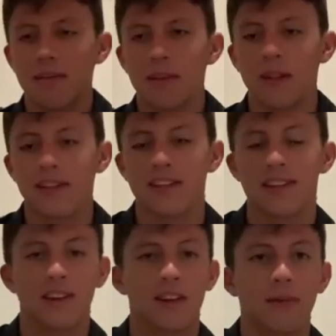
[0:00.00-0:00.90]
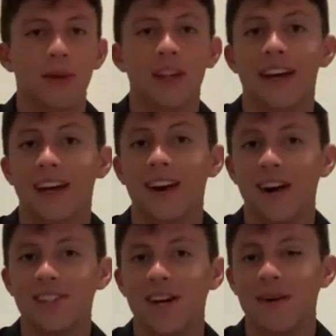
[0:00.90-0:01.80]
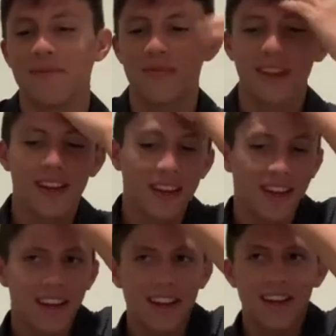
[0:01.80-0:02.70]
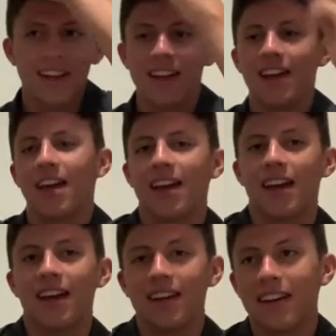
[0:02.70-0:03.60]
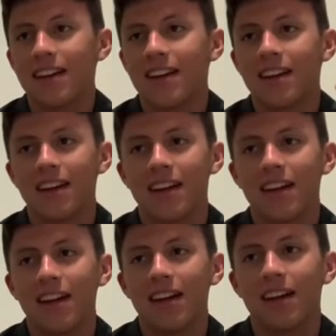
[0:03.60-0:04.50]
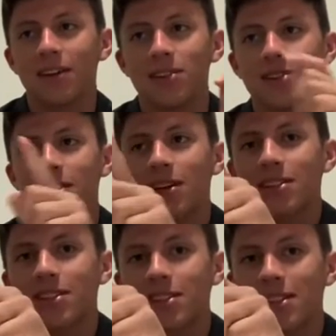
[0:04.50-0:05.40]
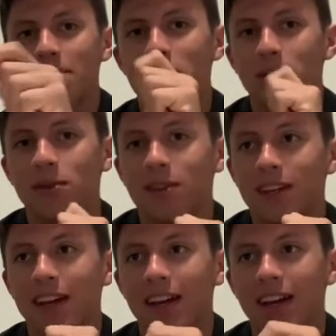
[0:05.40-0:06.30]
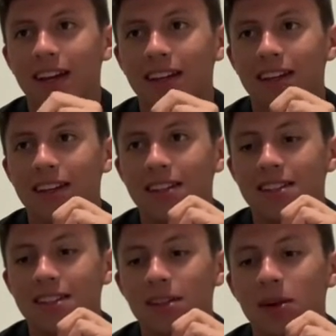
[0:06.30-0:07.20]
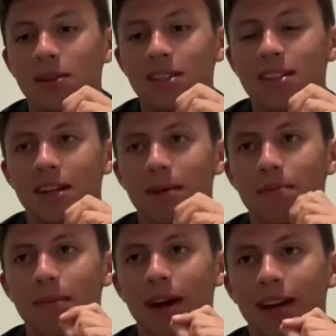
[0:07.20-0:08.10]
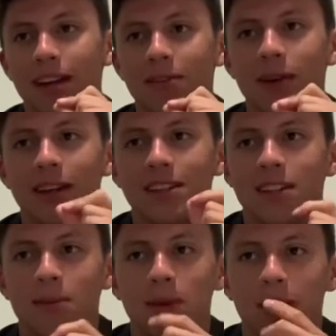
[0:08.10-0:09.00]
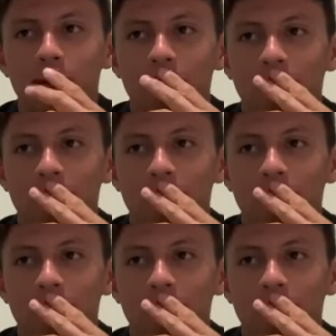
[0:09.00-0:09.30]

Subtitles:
place the hard-boiled egg on top, and it'll start to move the egg and slowly suck it back right into the bottle.